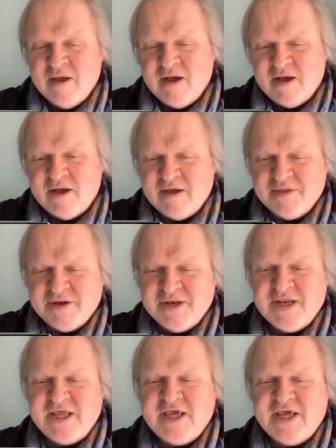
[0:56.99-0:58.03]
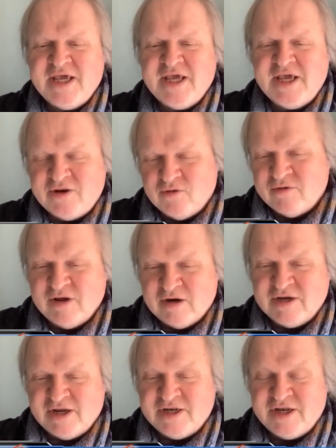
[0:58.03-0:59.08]
uh, the need or
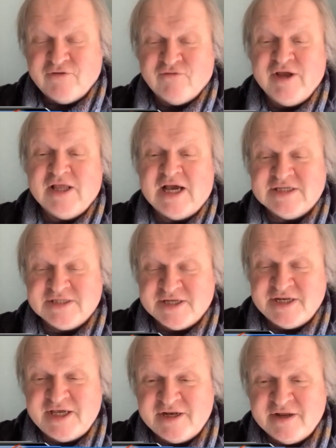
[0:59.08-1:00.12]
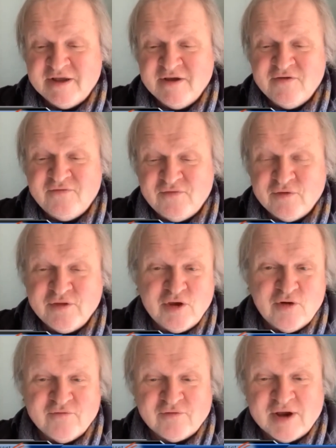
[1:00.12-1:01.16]
didn't realize the need for the
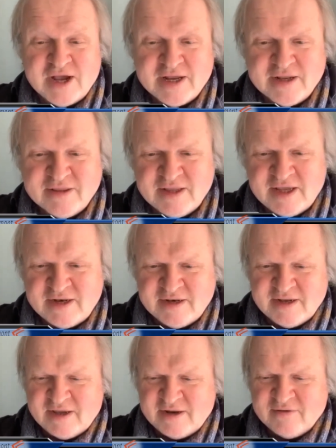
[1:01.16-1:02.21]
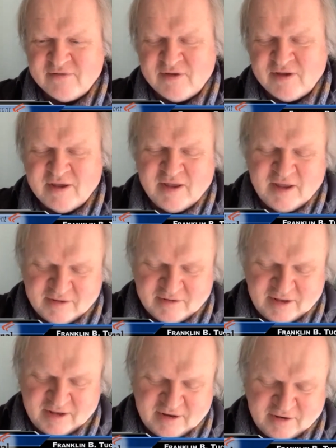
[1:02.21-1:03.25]
override, and and and and,
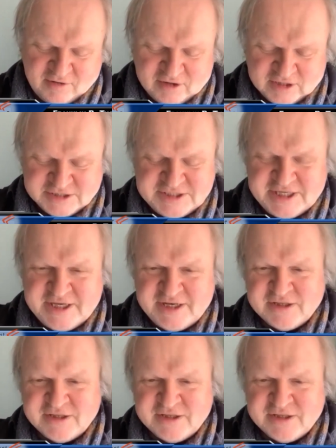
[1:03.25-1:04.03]
and you could see it